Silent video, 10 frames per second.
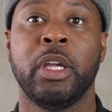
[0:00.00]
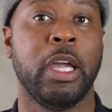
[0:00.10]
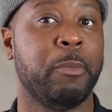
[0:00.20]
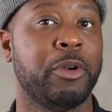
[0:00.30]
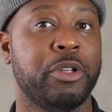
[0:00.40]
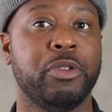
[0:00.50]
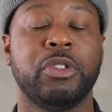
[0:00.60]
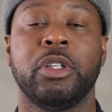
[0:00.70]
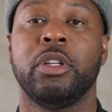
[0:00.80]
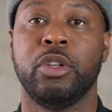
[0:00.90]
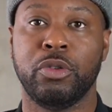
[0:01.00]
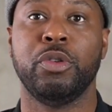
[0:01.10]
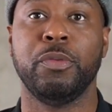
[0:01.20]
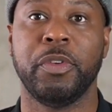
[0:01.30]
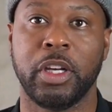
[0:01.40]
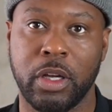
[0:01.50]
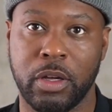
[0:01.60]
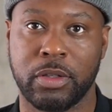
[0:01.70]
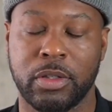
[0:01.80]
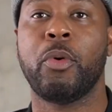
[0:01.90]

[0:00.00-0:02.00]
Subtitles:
and produce YouTube videos.